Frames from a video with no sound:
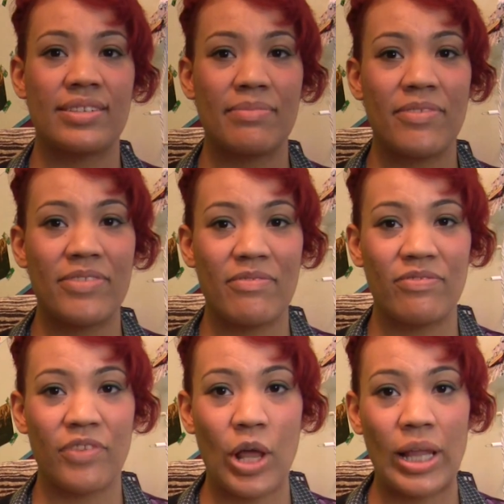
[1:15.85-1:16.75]
Some of them
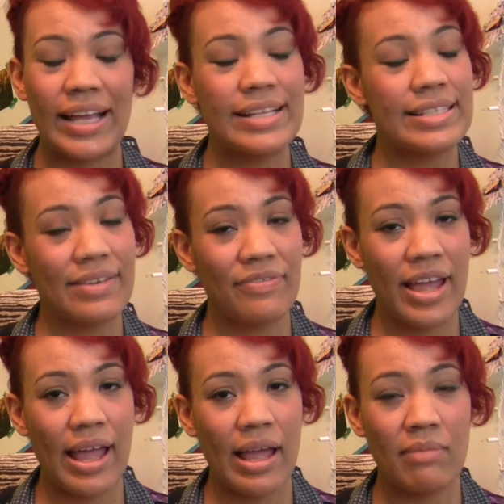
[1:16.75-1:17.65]
fall into
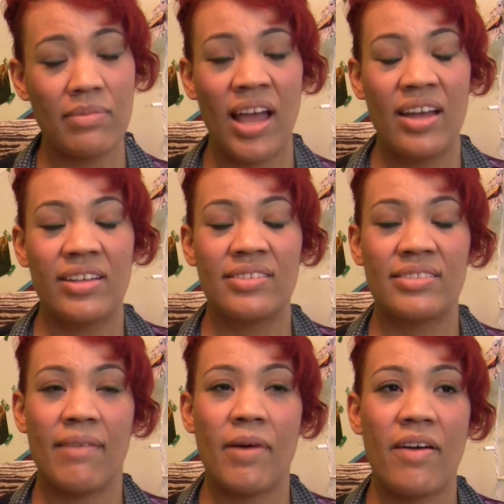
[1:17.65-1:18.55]
fame,
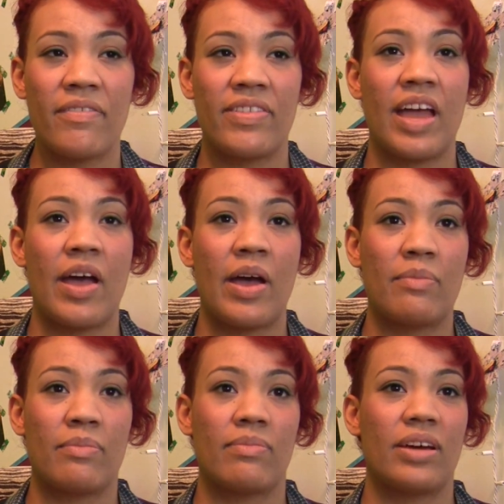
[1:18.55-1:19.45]
some of
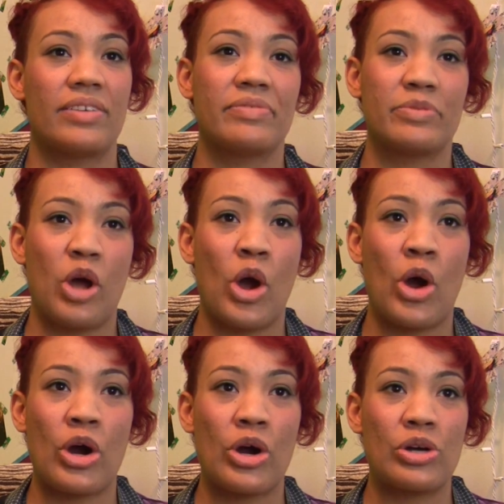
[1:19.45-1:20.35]
them
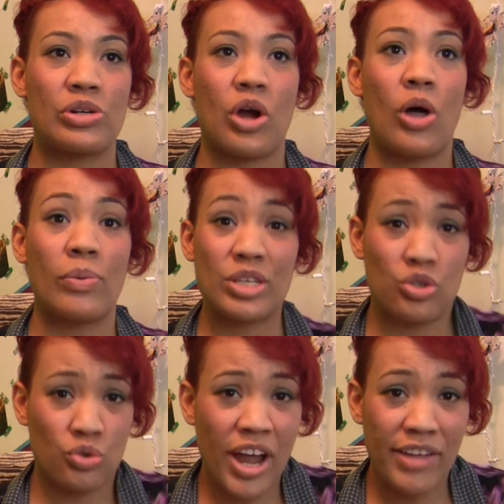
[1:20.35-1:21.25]
are always
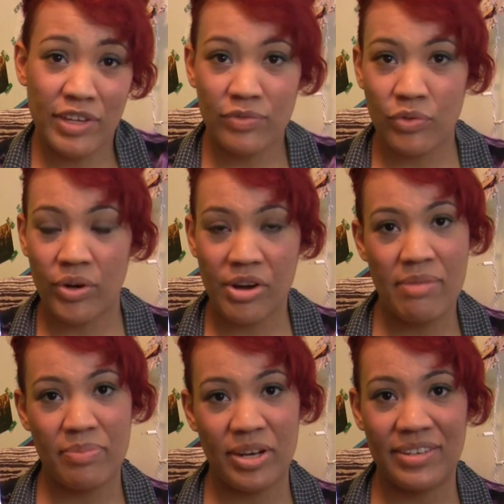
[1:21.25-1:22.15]
striving for
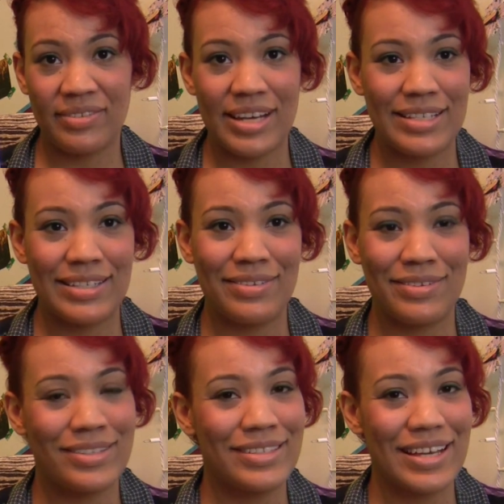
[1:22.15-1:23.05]
it, but it doesn't
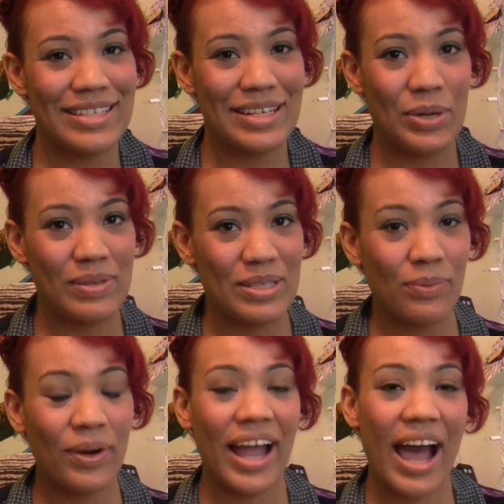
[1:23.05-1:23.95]
doesn't always
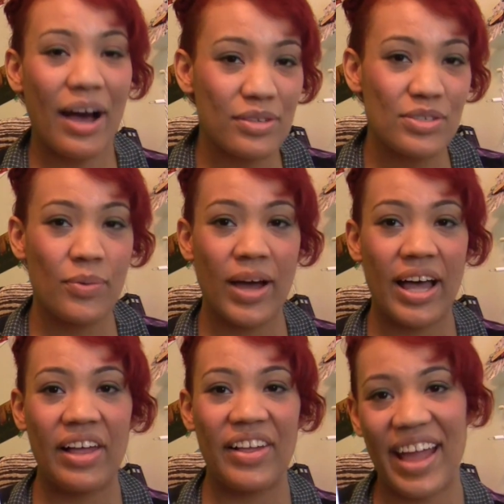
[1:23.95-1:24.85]
work out so
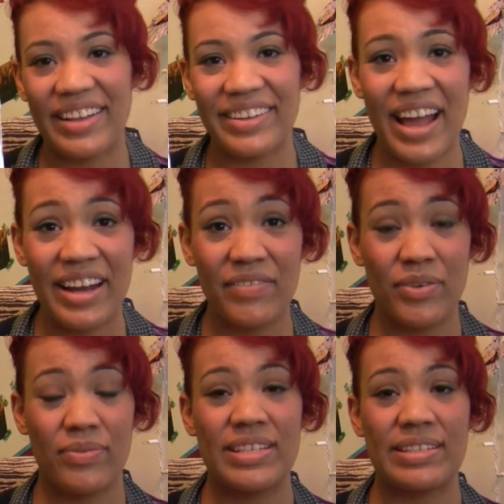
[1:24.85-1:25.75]
well, and kind of
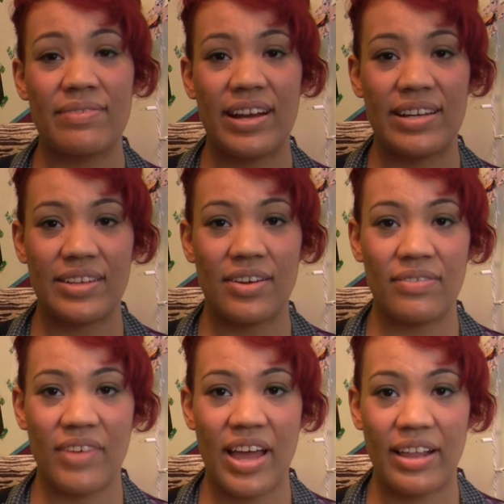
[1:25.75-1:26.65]
the reason why it's
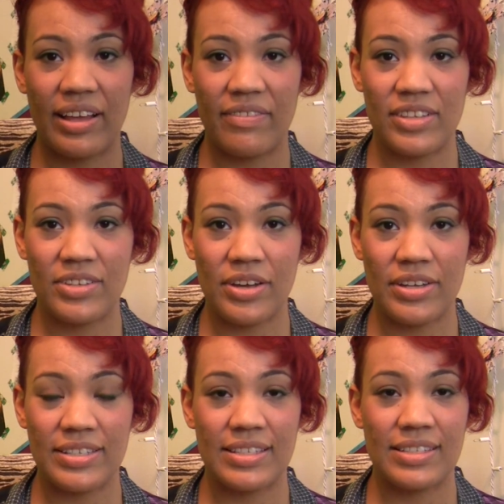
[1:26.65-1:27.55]
called Valley of the
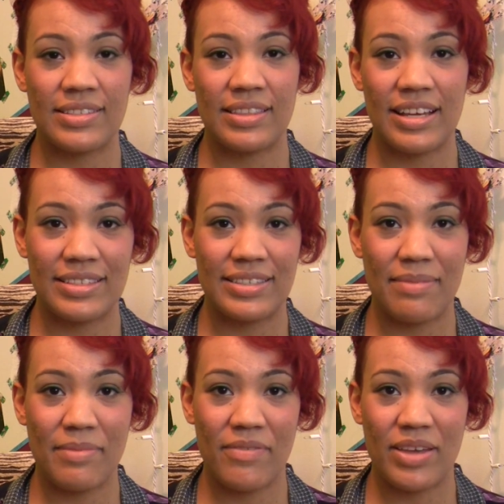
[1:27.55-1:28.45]
Dolls is that
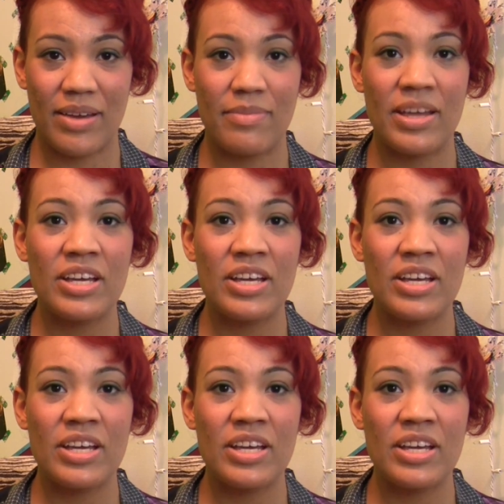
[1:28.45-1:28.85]
some of them